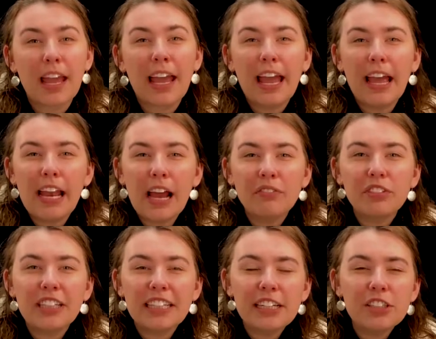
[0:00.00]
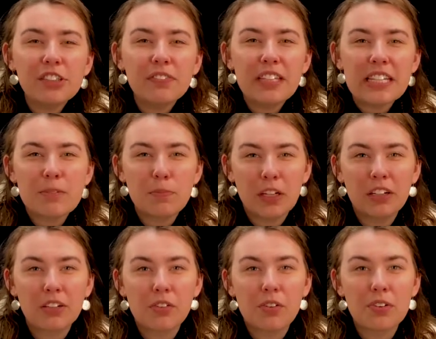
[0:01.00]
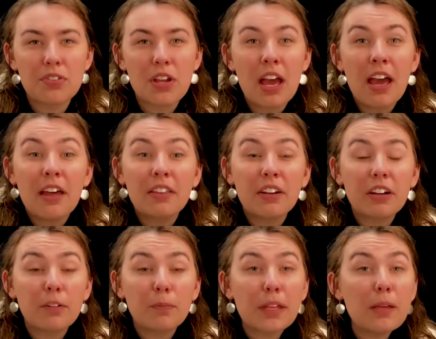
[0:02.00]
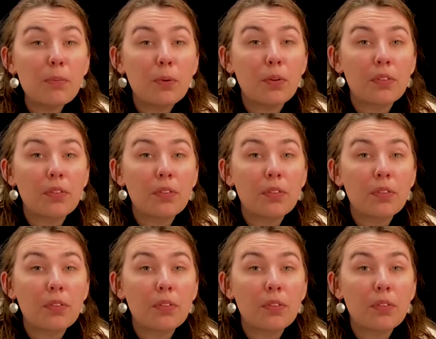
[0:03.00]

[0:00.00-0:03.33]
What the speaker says: And after each of these miracles, there are people